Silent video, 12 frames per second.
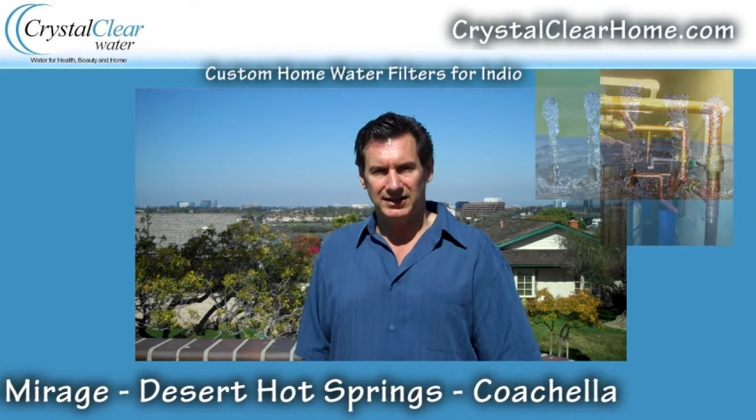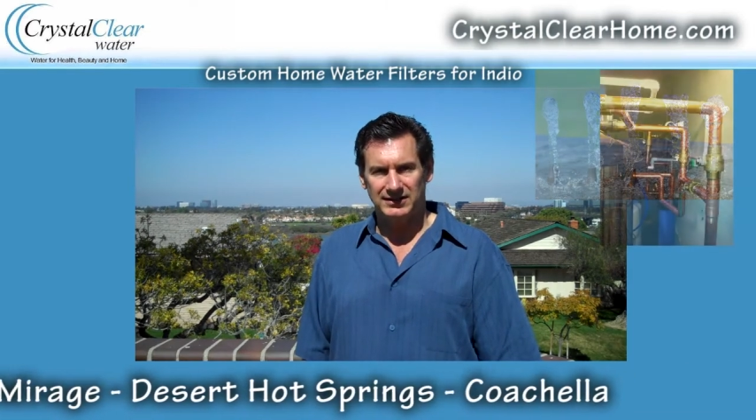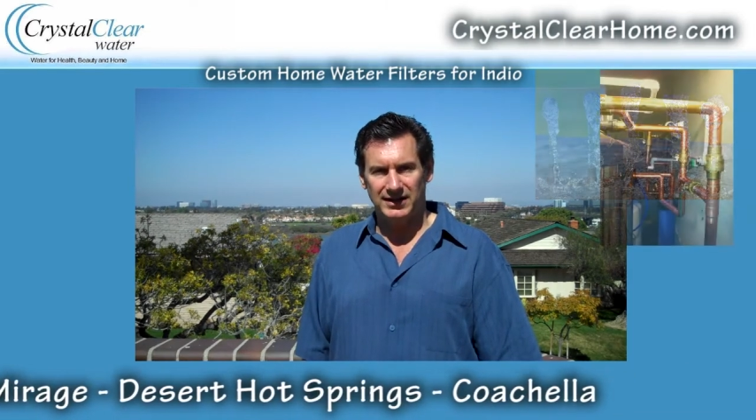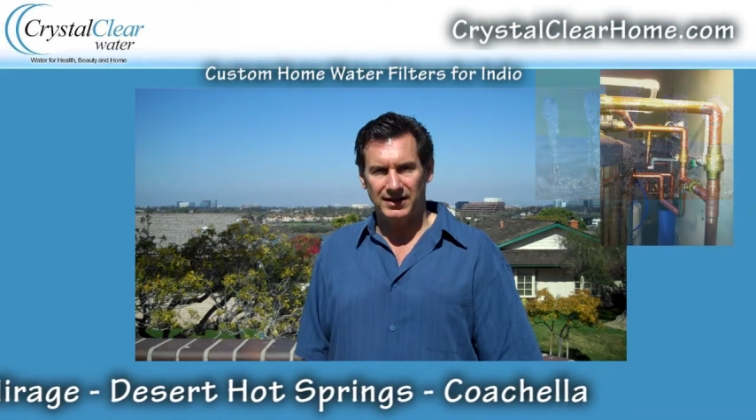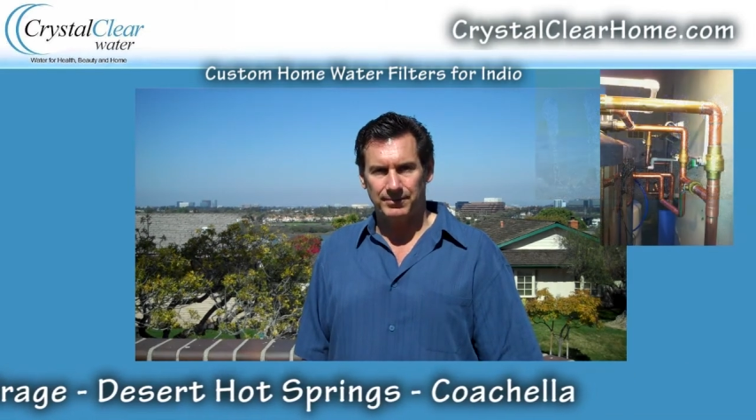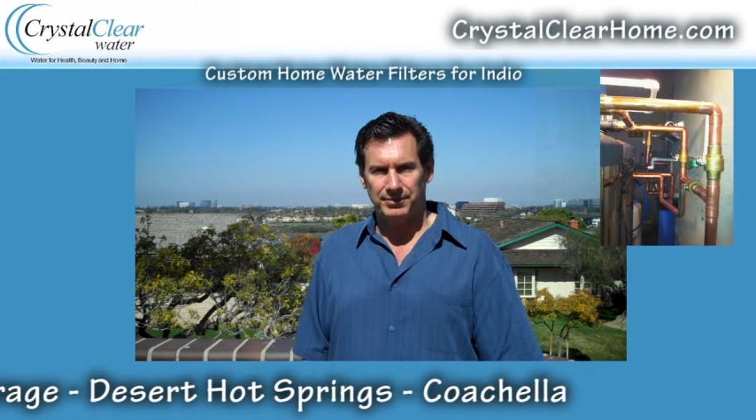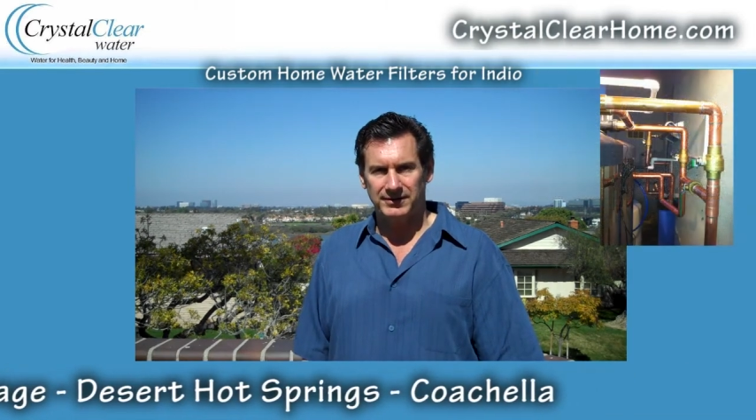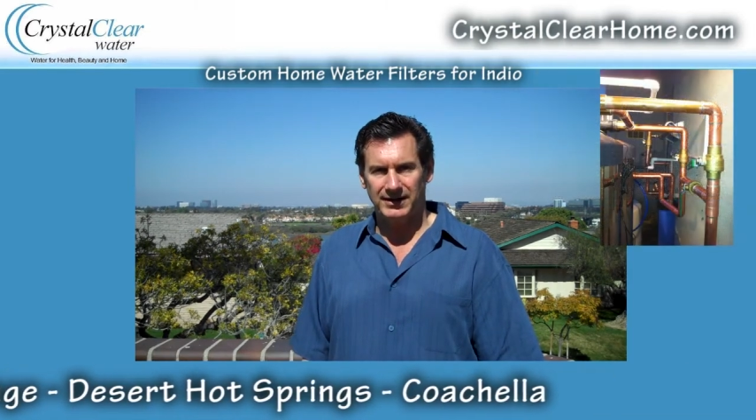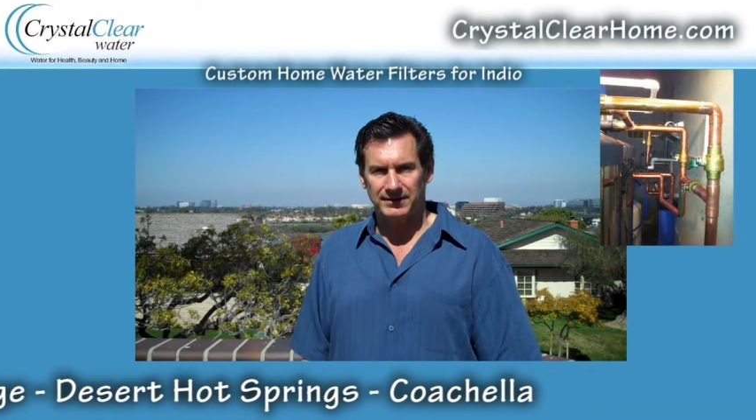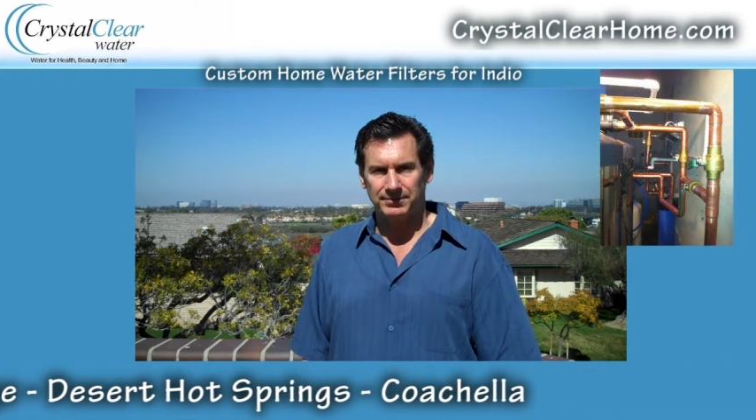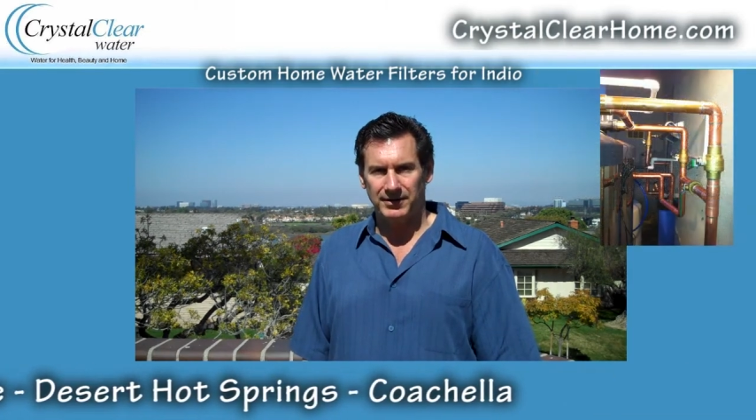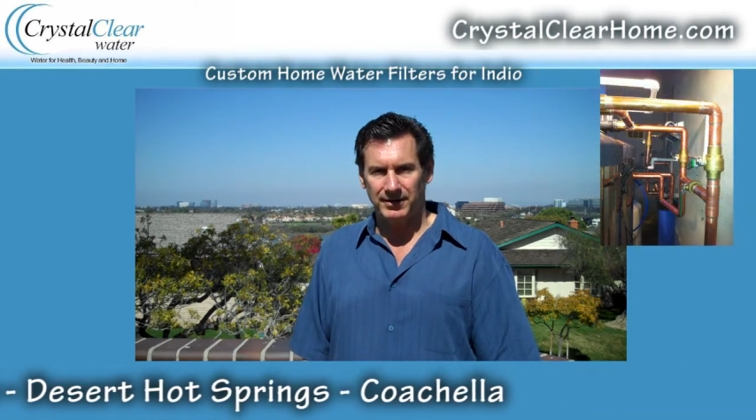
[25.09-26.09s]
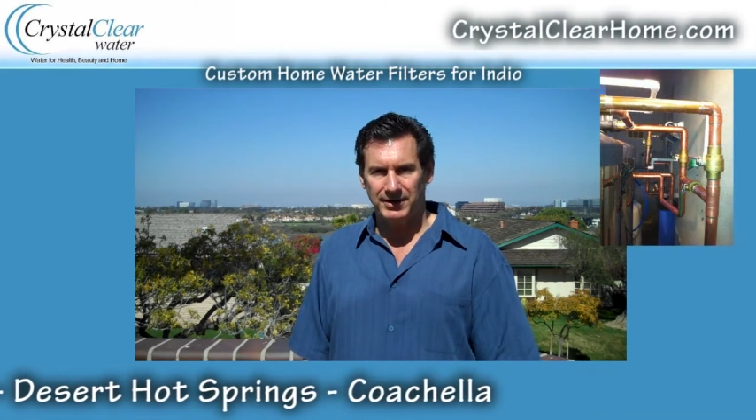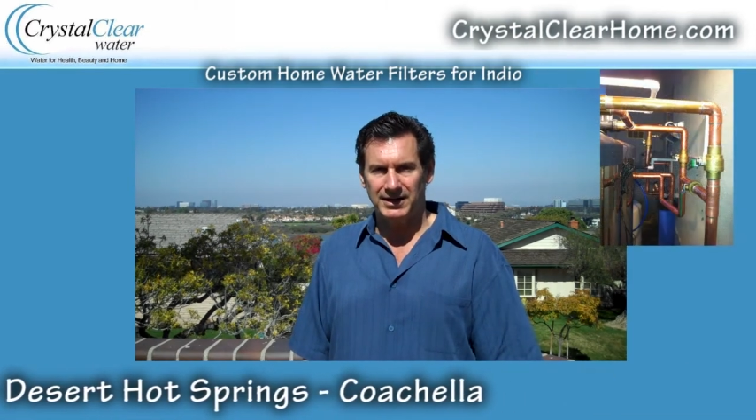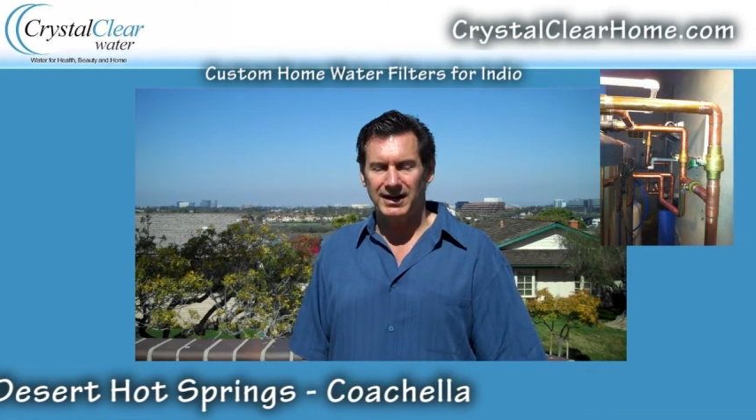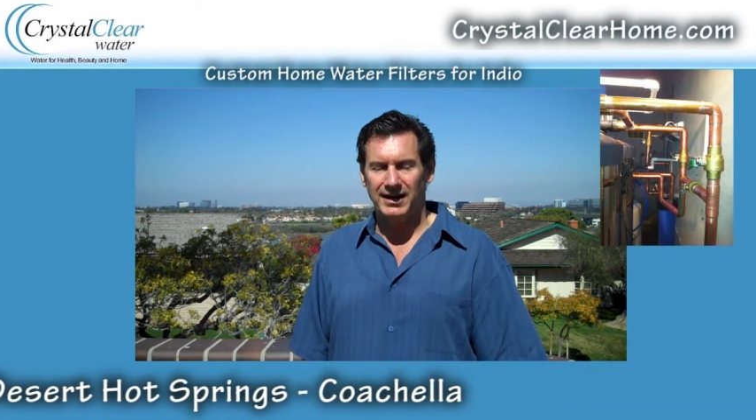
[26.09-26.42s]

to help protect plumbing